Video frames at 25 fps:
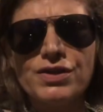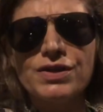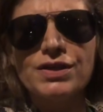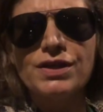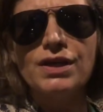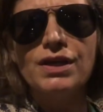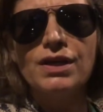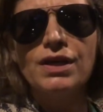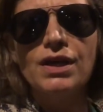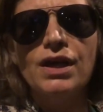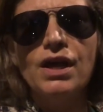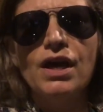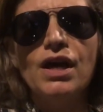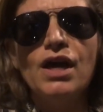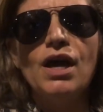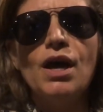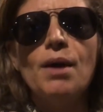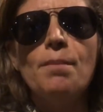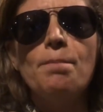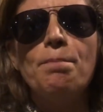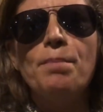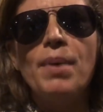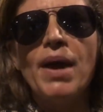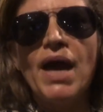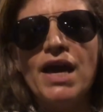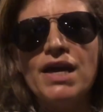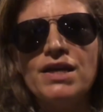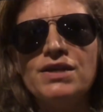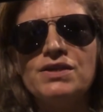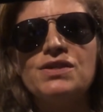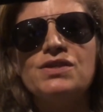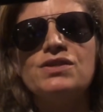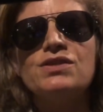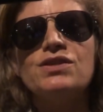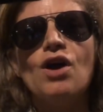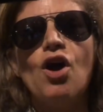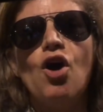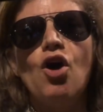so so based, based on
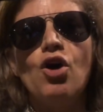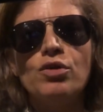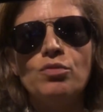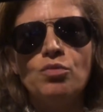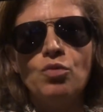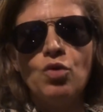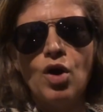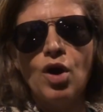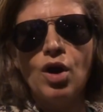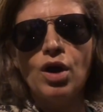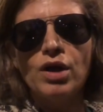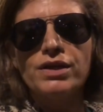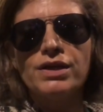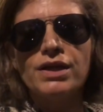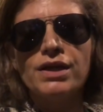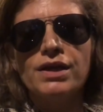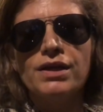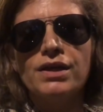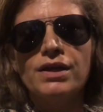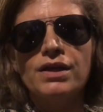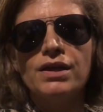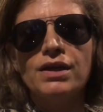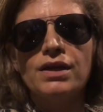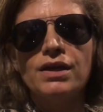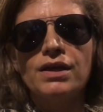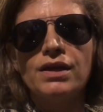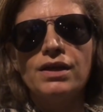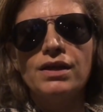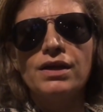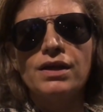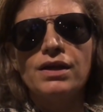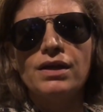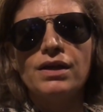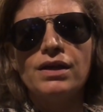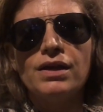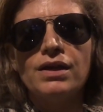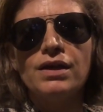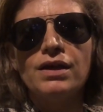Alan on Bull what? denying the
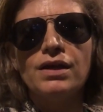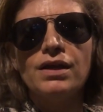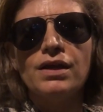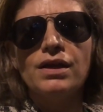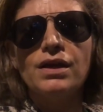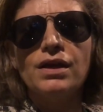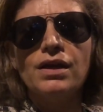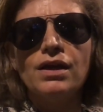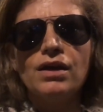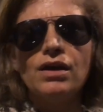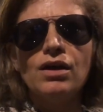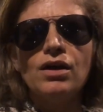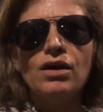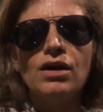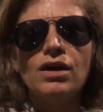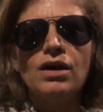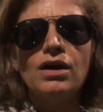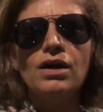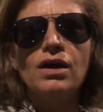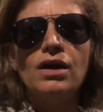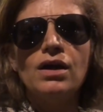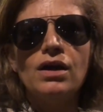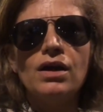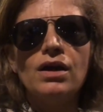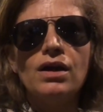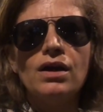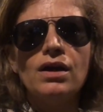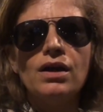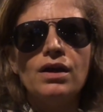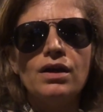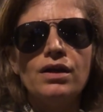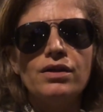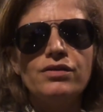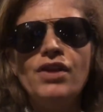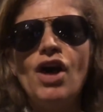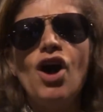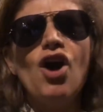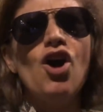Holocaust, you know who Alan Bull is?
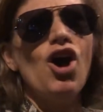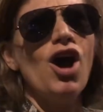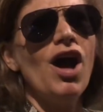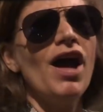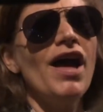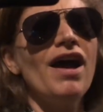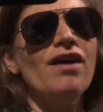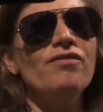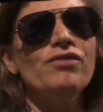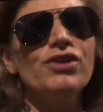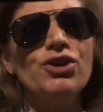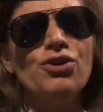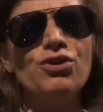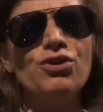No, based I haven't